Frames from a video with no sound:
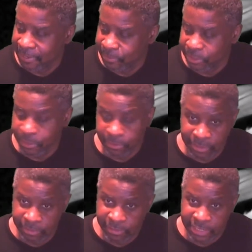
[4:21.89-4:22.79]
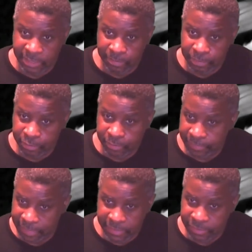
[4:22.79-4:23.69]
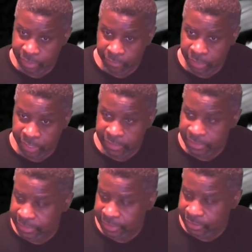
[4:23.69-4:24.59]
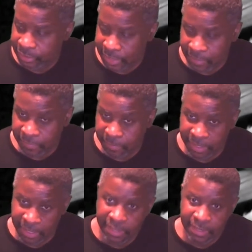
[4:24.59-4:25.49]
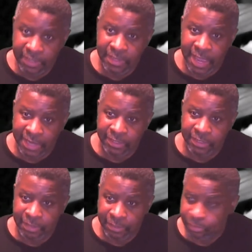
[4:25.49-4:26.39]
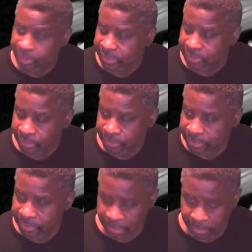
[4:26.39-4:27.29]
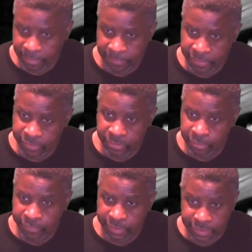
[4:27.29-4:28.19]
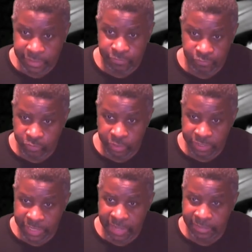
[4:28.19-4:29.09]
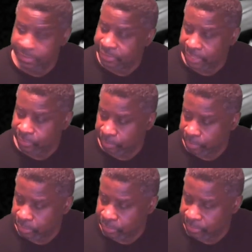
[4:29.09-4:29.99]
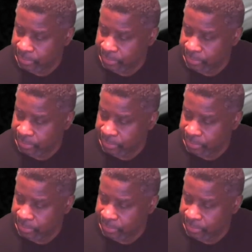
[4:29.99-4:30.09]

Shows, you know, Chadwick Boseman has great range, and he should definitely be acting in other things other than, you know, the Avengers movie, because he's really talented, Chadwick Boseman.